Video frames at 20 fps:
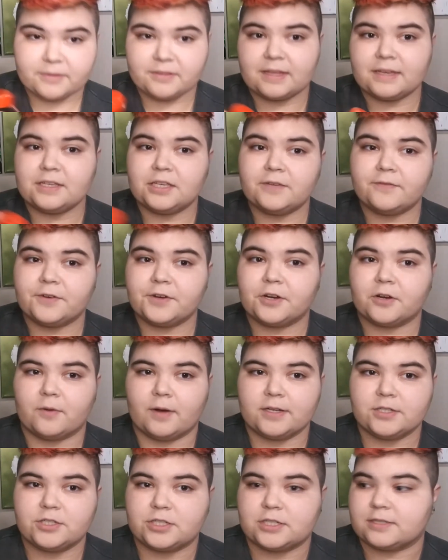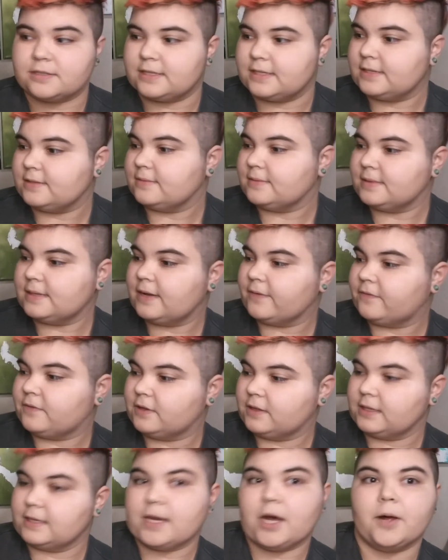Thank you for your question. It
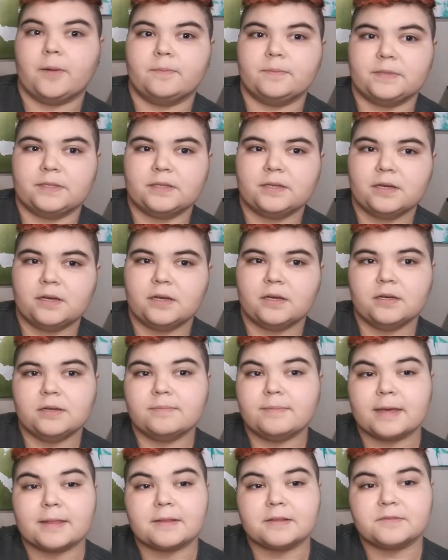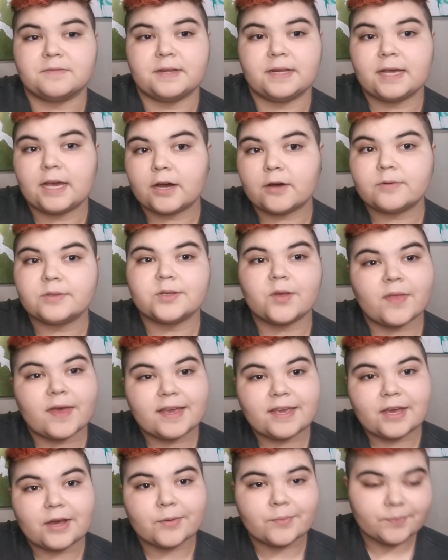definitely helped make this video, so
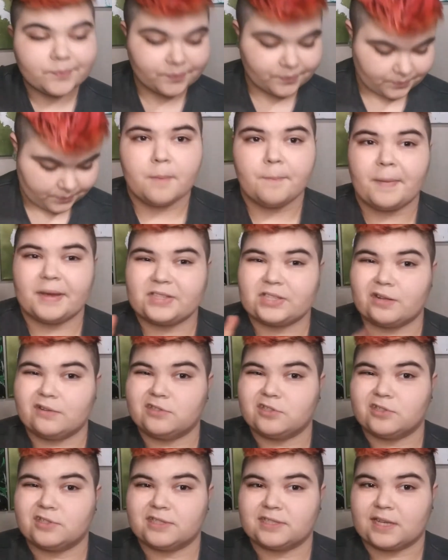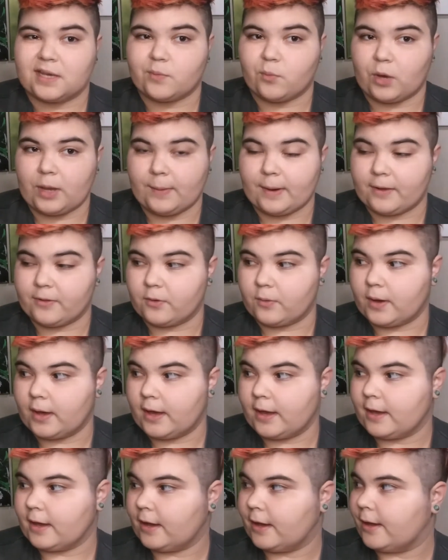thank you. My toads are the same way, by the
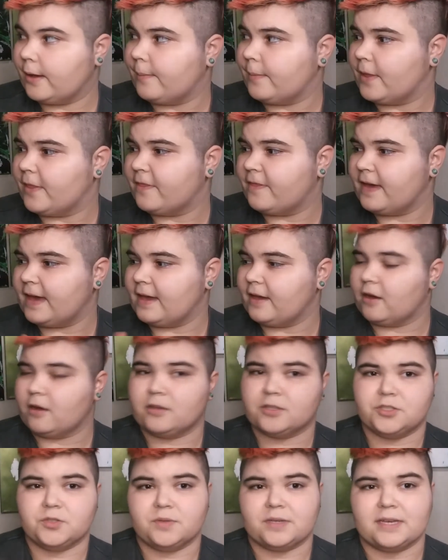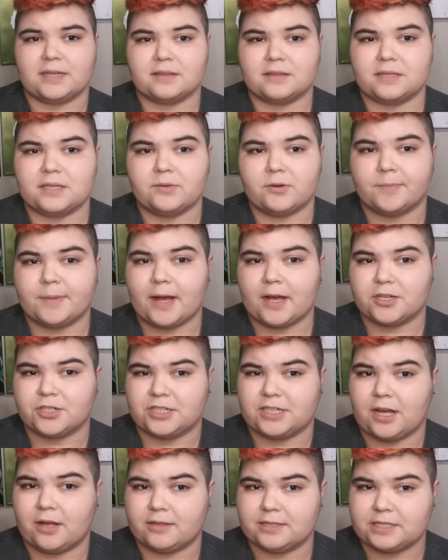way. They also get the
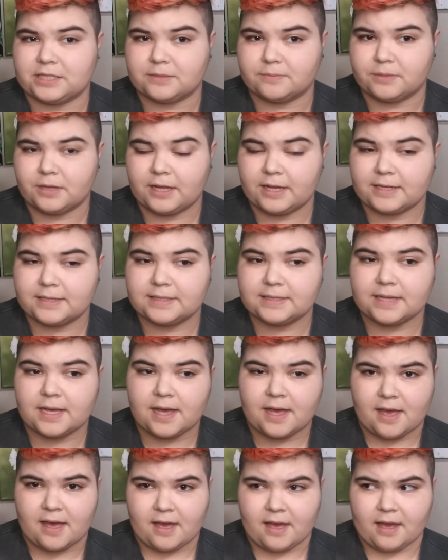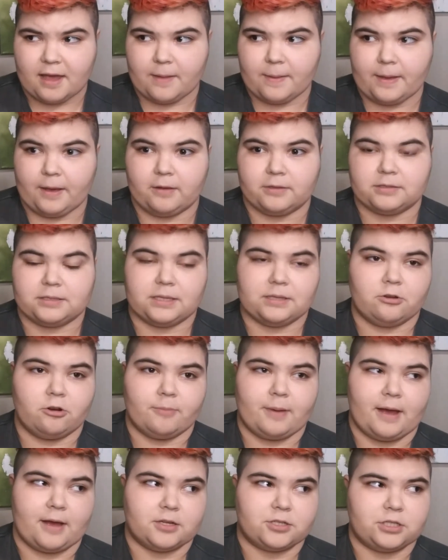Rapashi Calcium Plus, and they also get the
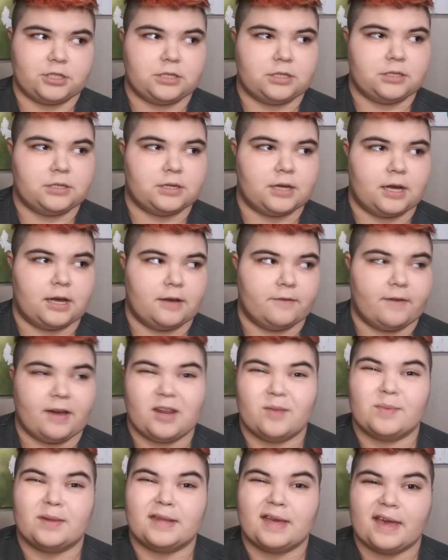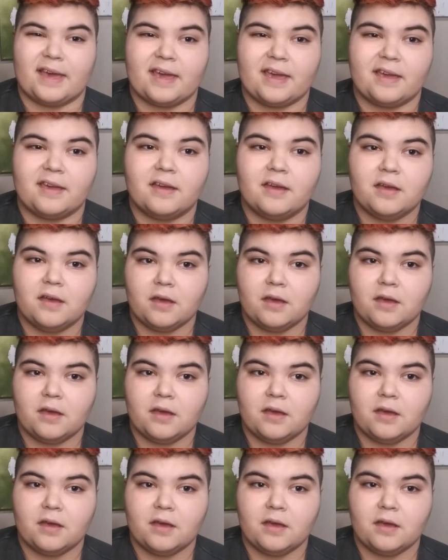Rapashi Vitamin A.